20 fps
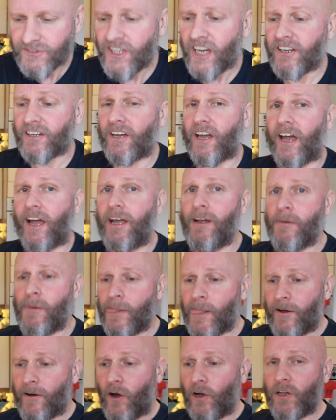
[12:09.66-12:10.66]
Take
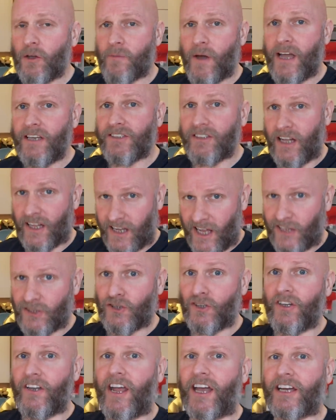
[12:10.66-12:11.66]
care, all the best, and I'll
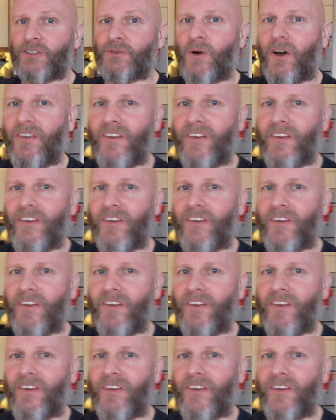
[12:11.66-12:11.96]
catch you on the next